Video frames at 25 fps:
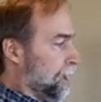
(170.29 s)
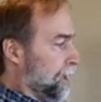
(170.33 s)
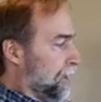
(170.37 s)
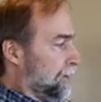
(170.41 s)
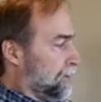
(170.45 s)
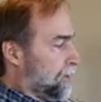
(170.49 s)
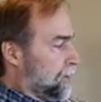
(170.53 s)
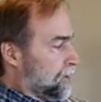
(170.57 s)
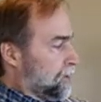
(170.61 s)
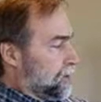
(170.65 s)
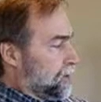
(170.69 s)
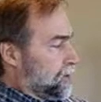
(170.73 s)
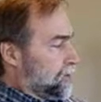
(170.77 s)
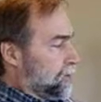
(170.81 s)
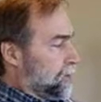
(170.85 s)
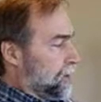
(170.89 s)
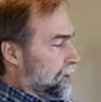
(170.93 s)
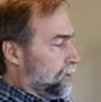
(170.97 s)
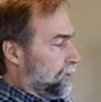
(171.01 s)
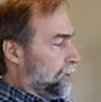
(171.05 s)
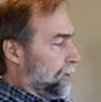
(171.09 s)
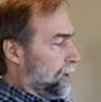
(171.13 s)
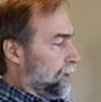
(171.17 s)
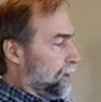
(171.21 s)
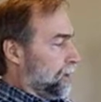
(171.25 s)
And this is
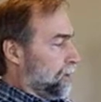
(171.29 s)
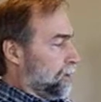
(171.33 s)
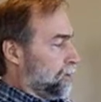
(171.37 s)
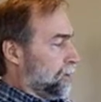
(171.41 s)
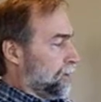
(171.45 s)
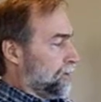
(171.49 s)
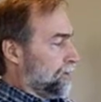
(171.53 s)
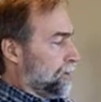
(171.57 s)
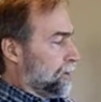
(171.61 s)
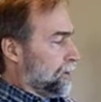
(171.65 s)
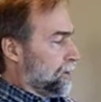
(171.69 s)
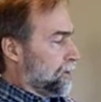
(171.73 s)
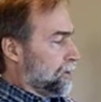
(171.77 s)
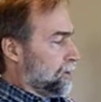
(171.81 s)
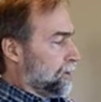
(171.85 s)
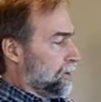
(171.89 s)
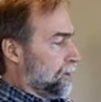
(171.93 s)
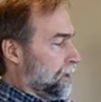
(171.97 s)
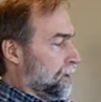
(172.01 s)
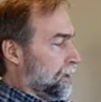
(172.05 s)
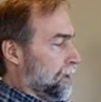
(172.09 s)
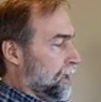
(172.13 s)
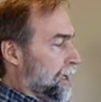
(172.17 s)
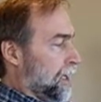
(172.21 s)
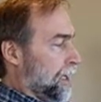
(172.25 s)
what we refer
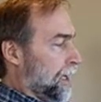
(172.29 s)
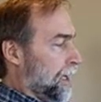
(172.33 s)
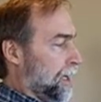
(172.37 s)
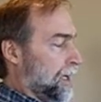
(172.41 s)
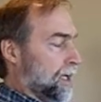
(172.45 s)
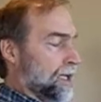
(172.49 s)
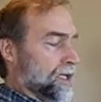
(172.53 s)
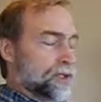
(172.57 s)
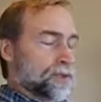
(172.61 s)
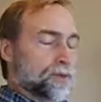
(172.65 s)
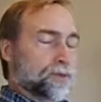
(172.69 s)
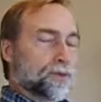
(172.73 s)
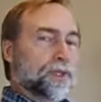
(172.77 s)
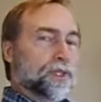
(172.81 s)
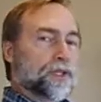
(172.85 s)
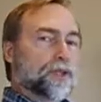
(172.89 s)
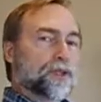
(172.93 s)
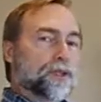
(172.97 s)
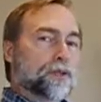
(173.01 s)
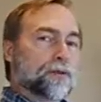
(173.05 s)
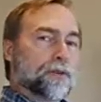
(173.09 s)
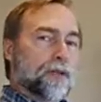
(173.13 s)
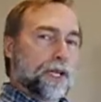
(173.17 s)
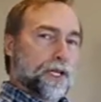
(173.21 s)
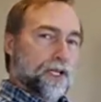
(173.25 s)
to as
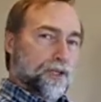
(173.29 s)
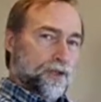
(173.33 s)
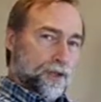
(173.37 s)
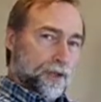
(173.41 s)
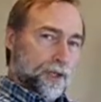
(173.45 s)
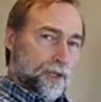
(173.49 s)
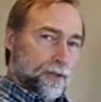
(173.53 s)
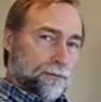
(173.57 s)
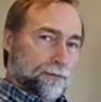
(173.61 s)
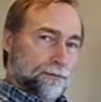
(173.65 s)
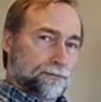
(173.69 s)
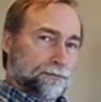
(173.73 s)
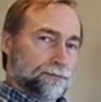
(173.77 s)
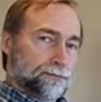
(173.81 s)
rejuvenation.